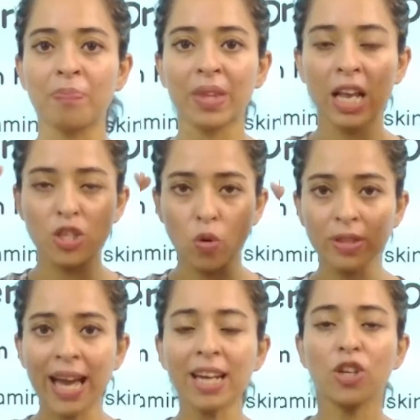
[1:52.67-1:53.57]
so
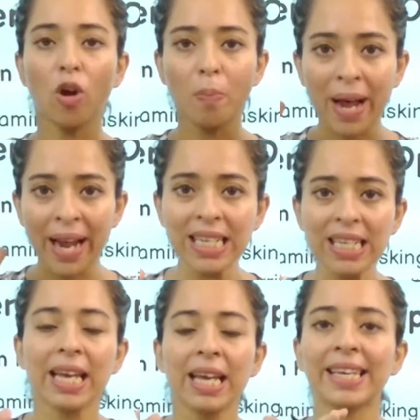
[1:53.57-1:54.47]
that your mind
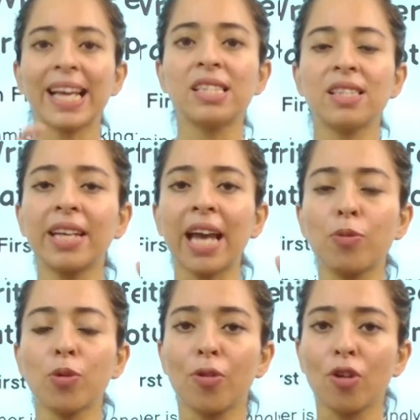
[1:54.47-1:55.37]
gets the time
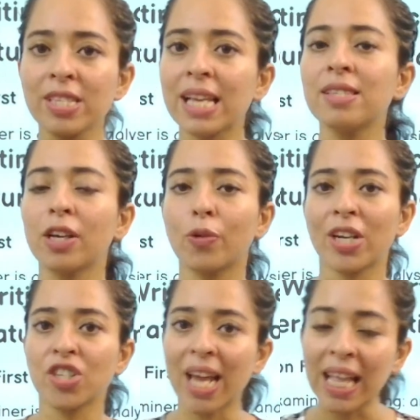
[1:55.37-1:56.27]
to process the
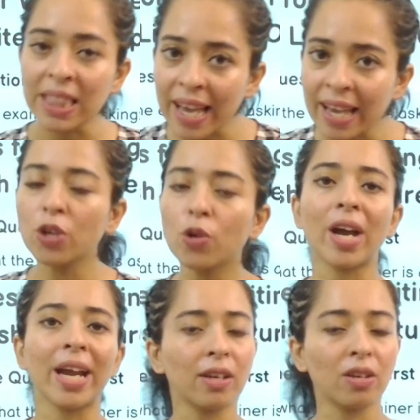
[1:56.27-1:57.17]
question and then you
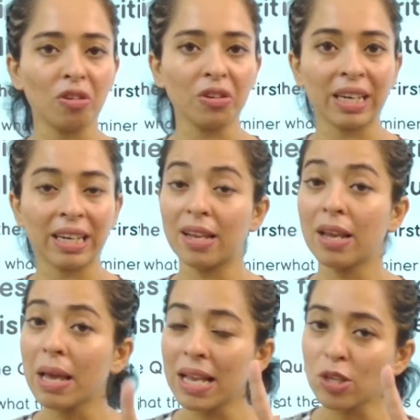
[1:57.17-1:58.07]
write accordingly.
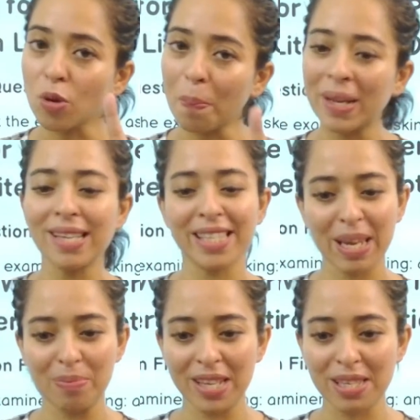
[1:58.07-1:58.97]
So please
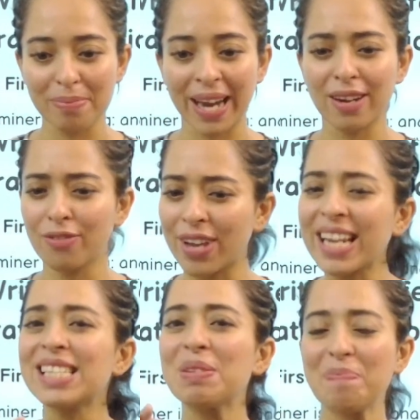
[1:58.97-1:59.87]
keep this in mind, a
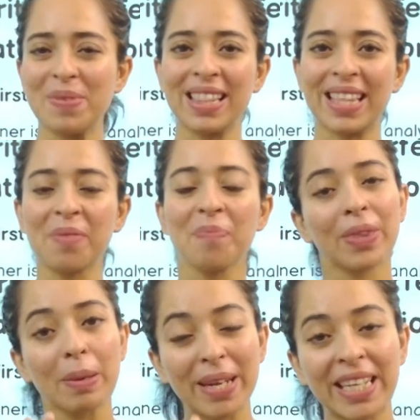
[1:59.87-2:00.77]
very simple thing,
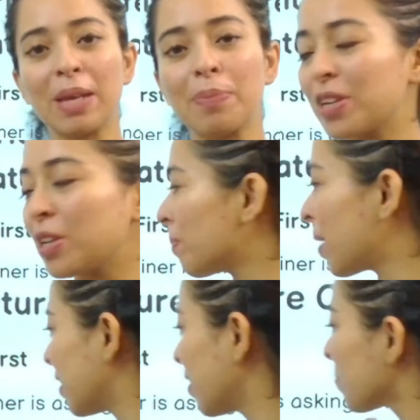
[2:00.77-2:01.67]
but keep it in
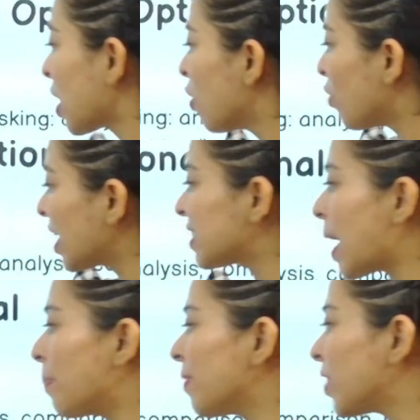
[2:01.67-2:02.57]
mind. For
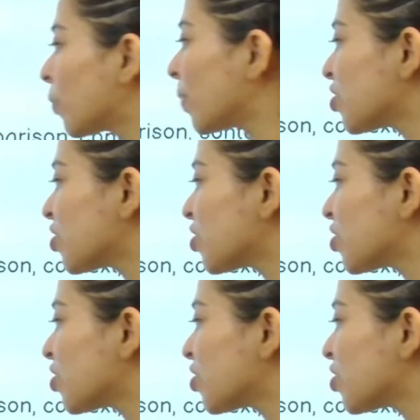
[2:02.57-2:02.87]
example, if the question